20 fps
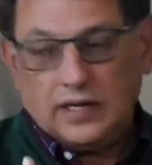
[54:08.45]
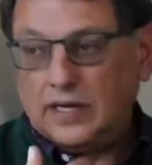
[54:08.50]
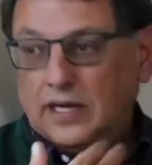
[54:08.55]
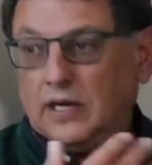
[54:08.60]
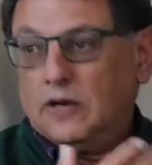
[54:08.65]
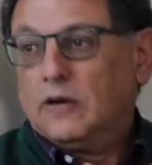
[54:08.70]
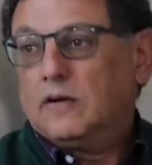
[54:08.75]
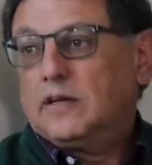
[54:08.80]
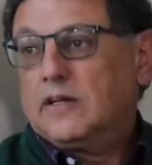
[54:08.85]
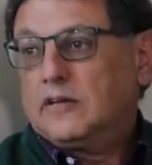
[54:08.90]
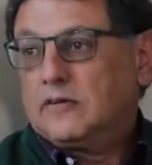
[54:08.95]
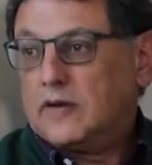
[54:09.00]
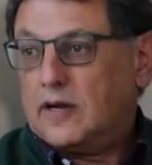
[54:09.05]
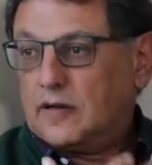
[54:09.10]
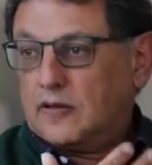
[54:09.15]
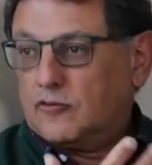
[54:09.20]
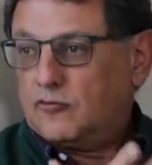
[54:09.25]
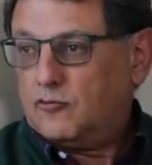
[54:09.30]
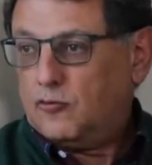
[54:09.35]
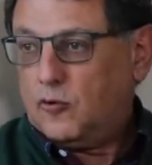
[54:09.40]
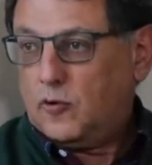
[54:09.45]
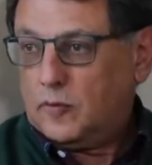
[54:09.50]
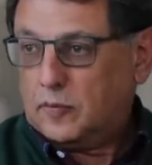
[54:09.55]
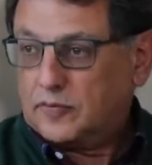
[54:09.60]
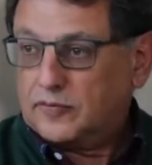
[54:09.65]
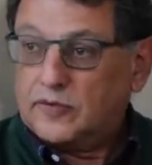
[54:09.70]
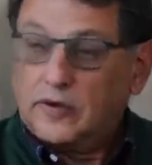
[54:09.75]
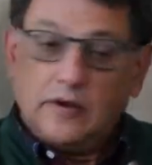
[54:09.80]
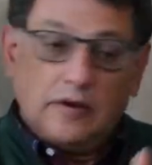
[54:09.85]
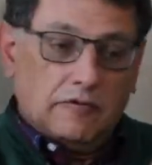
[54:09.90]
It only
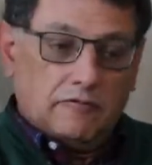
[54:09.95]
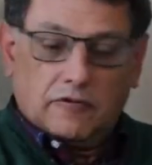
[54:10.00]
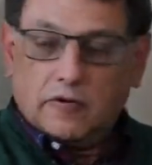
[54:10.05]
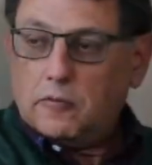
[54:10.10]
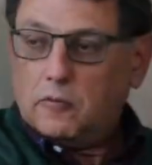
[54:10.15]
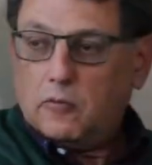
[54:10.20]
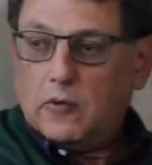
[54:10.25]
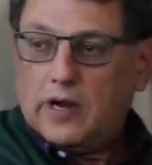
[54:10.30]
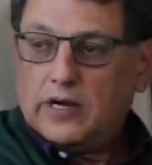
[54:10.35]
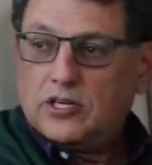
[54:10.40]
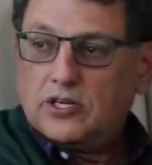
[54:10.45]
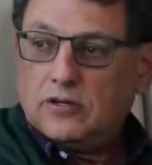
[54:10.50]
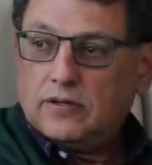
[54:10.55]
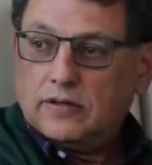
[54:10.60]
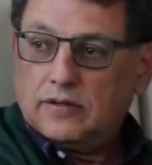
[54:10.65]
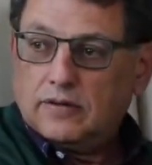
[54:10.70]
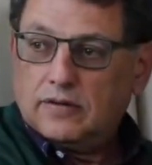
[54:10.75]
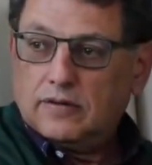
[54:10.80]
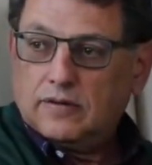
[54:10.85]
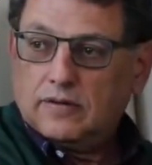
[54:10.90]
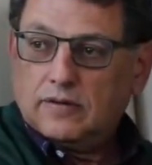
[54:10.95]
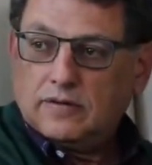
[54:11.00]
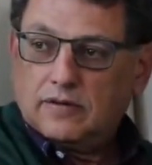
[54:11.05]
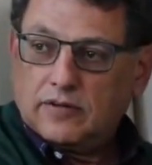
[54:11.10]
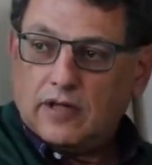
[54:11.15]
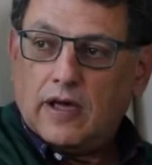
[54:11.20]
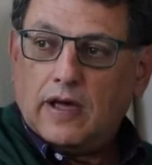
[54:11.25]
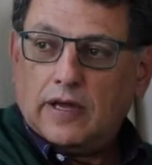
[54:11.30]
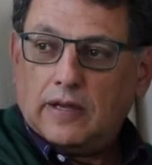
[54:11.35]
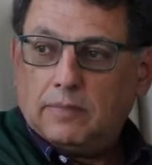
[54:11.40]
transforms from one
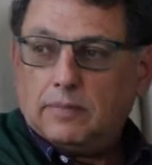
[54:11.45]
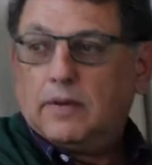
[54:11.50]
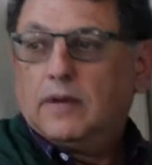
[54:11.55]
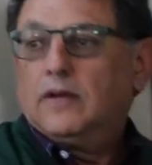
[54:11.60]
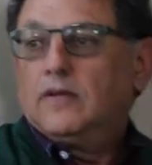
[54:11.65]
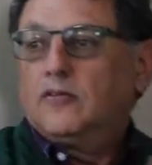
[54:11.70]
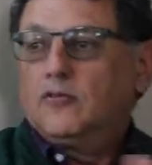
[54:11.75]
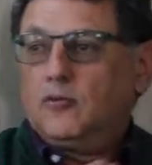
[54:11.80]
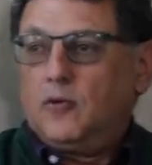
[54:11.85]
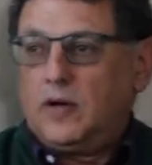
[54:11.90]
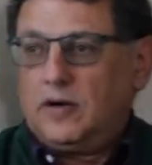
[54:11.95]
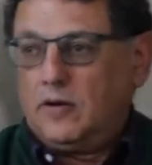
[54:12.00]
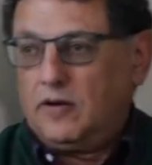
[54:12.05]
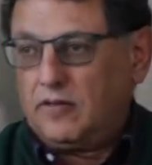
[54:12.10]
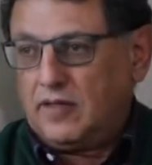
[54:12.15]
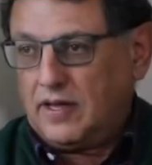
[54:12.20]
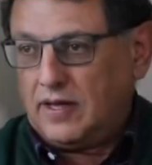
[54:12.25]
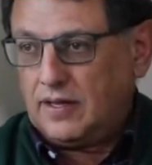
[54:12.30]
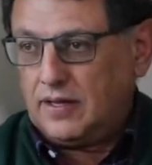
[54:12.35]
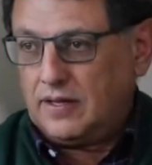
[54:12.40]
type to another.